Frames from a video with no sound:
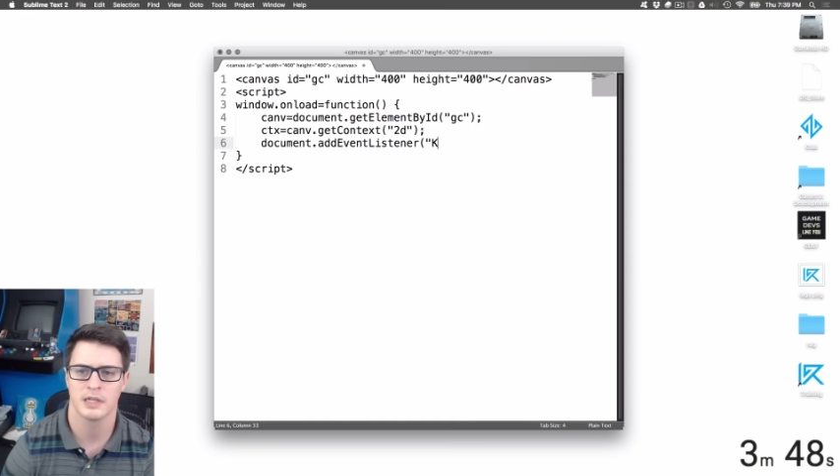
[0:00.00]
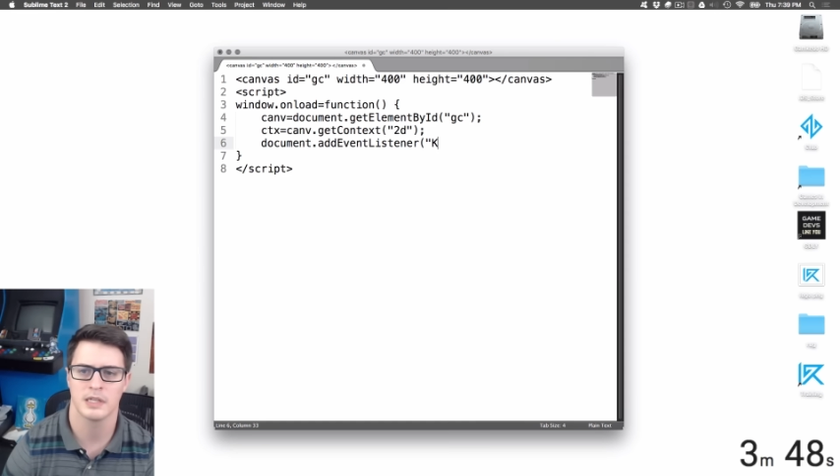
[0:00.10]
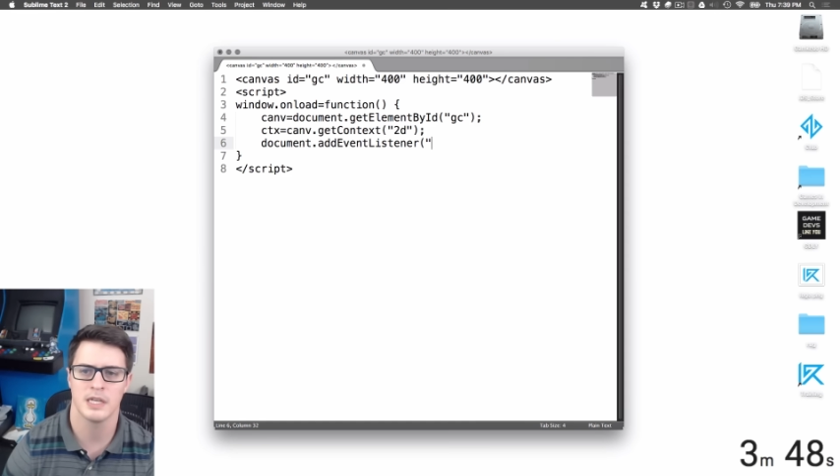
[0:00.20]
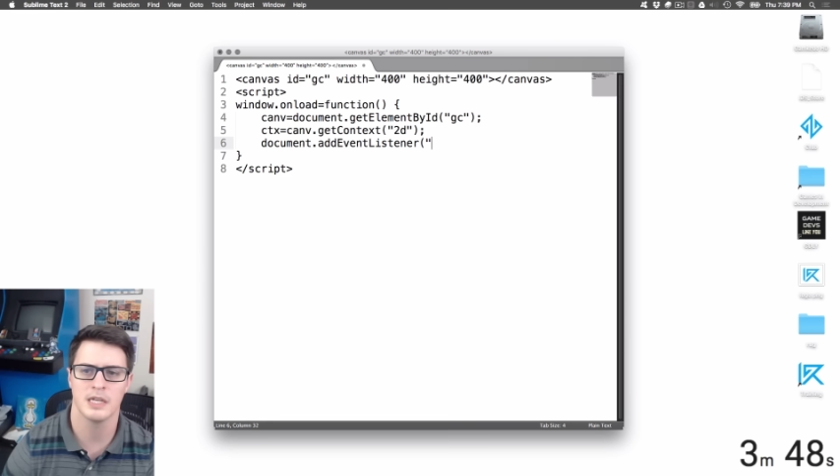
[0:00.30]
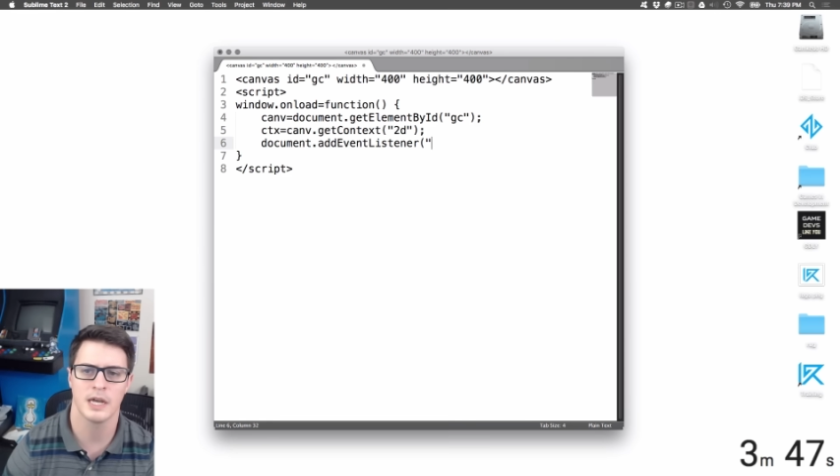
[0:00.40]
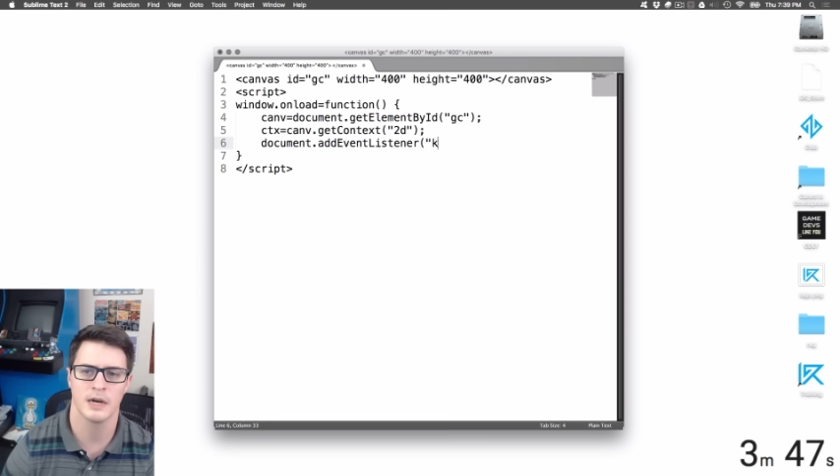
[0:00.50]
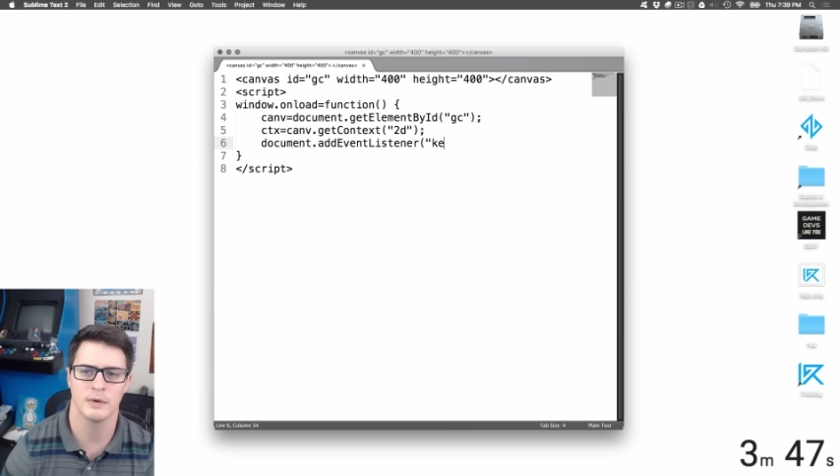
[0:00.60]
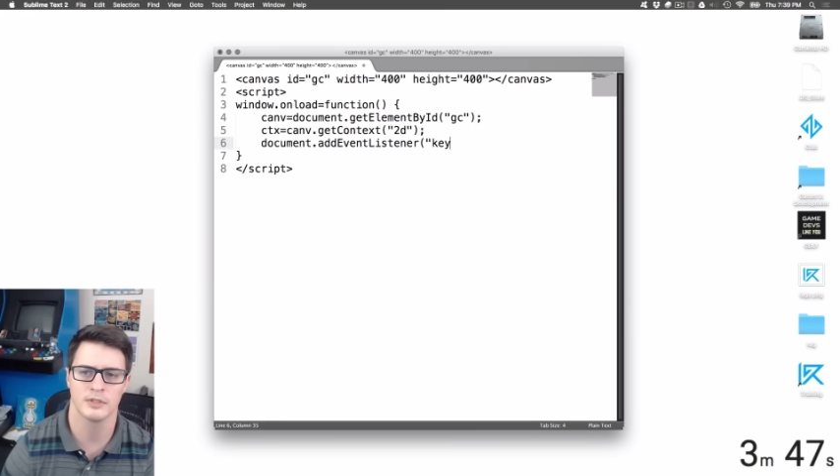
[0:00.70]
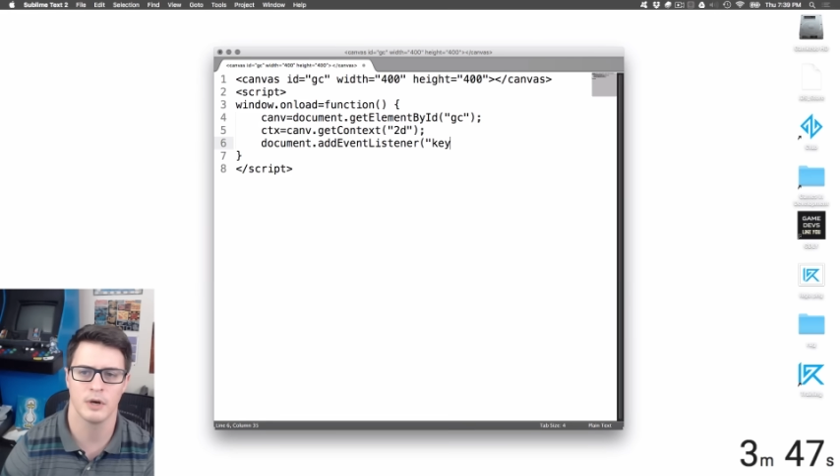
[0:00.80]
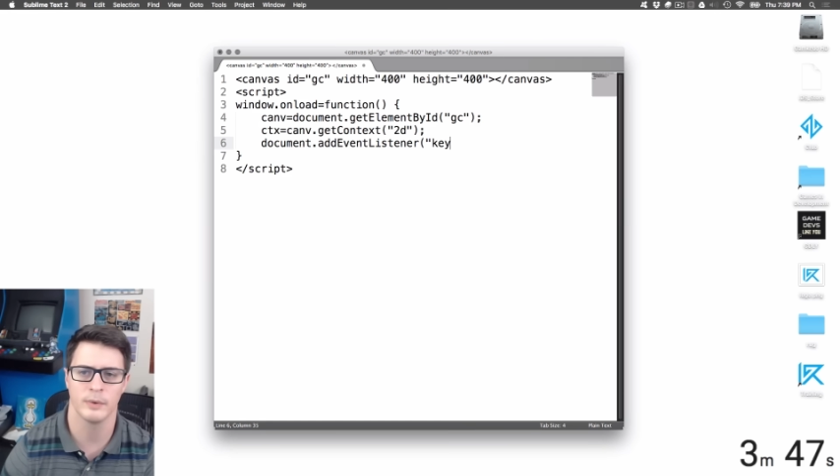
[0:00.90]
Key
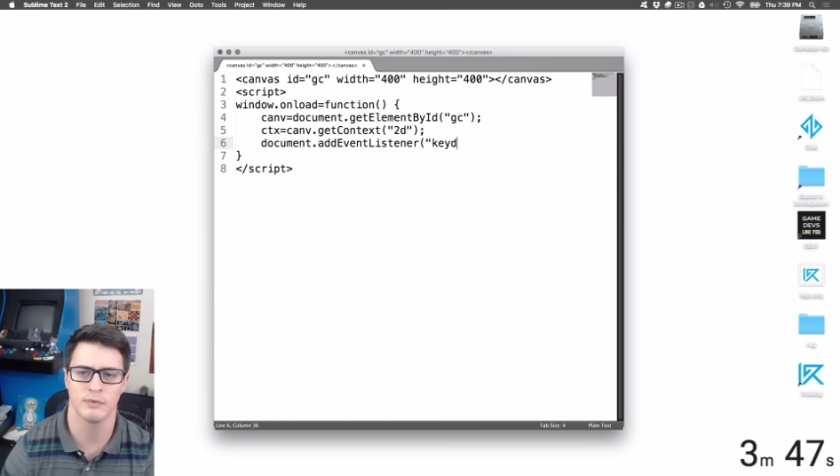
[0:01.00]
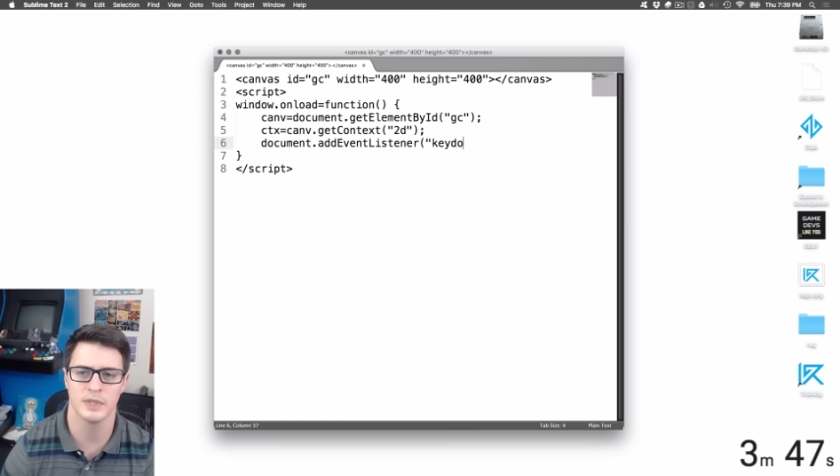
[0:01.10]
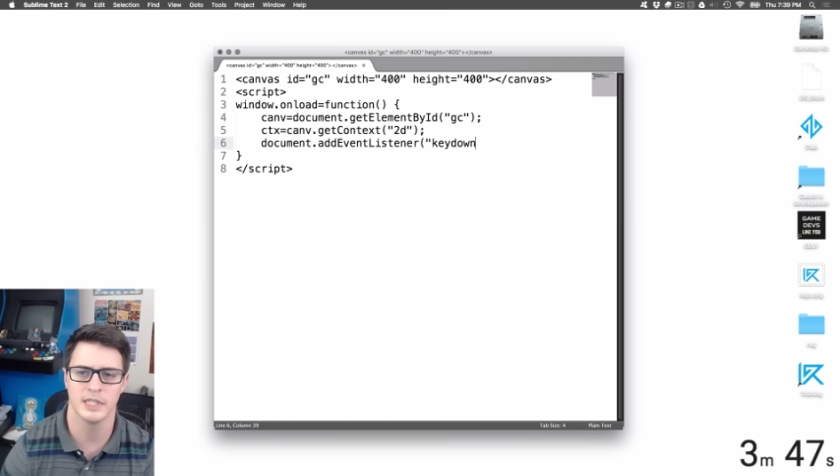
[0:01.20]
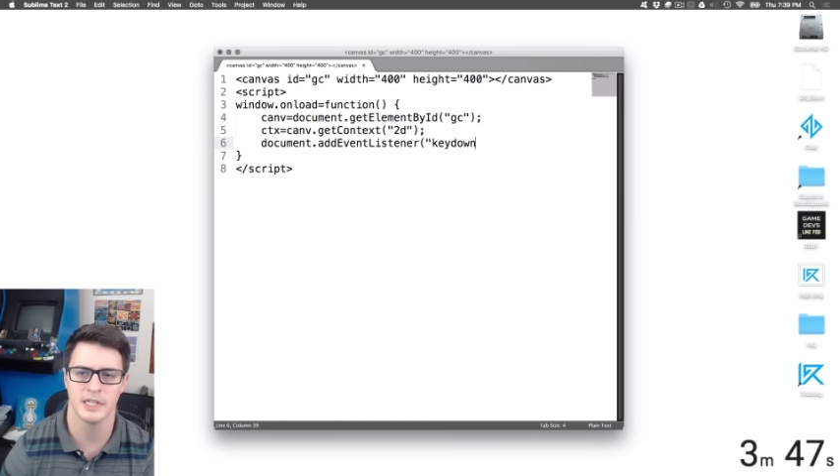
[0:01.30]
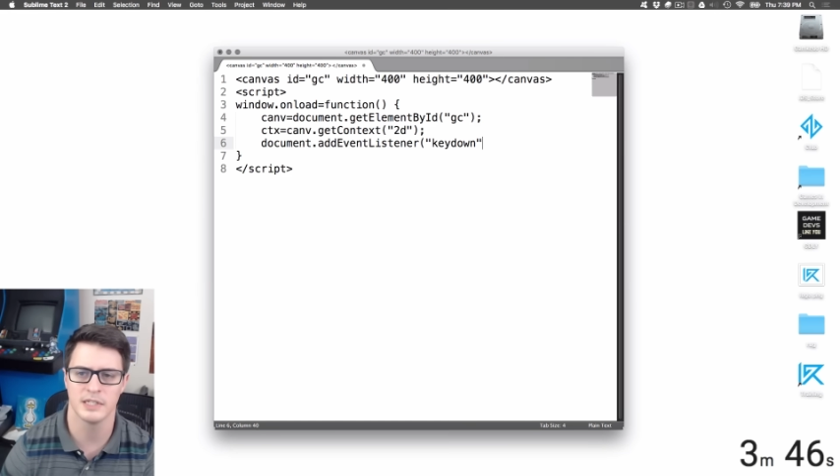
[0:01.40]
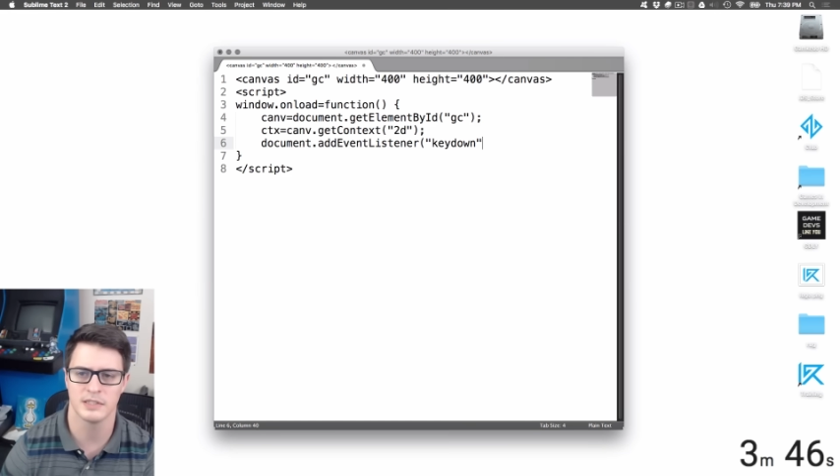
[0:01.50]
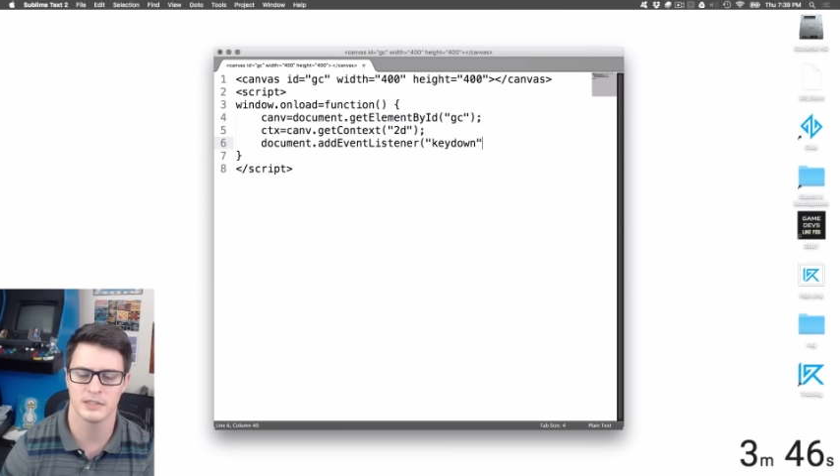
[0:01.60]
down is all we really need